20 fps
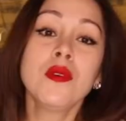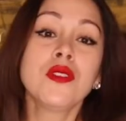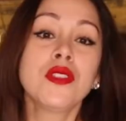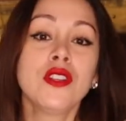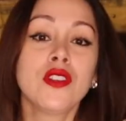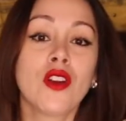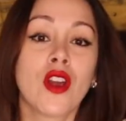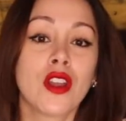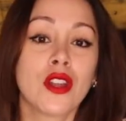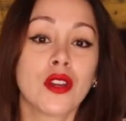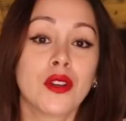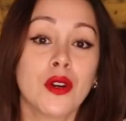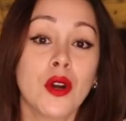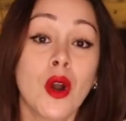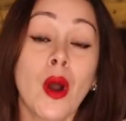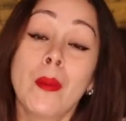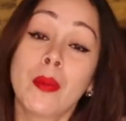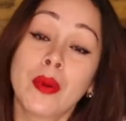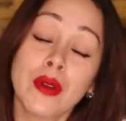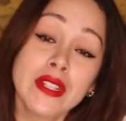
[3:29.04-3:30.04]
with an
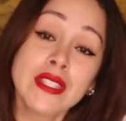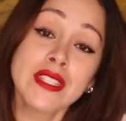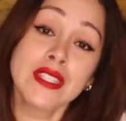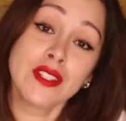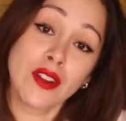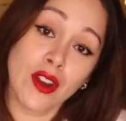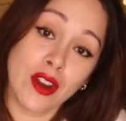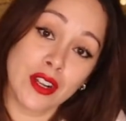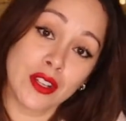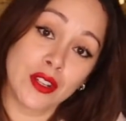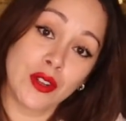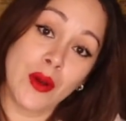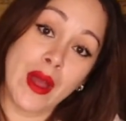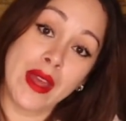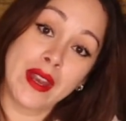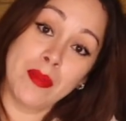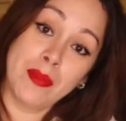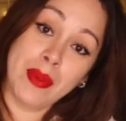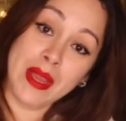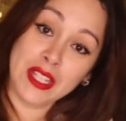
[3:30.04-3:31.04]
article, a printed article,
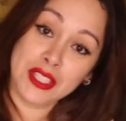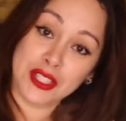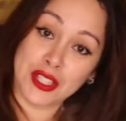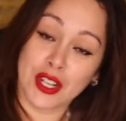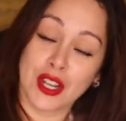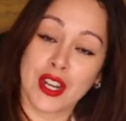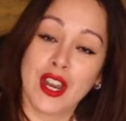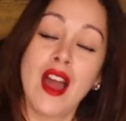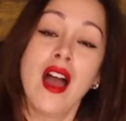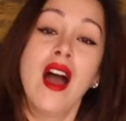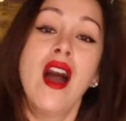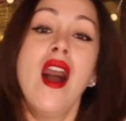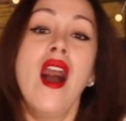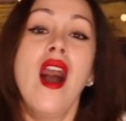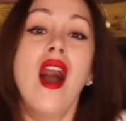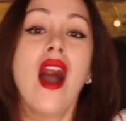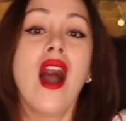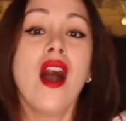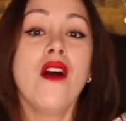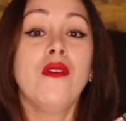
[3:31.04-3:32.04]
and a picture
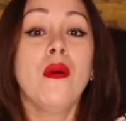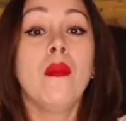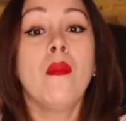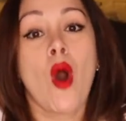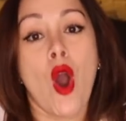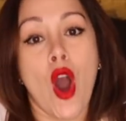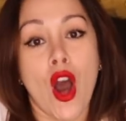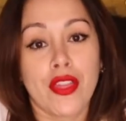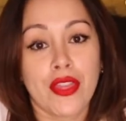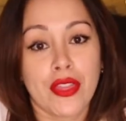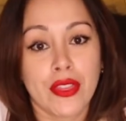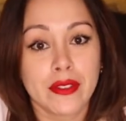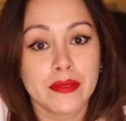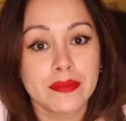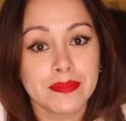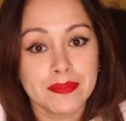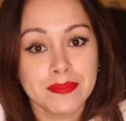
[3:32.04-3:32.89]
of a moth.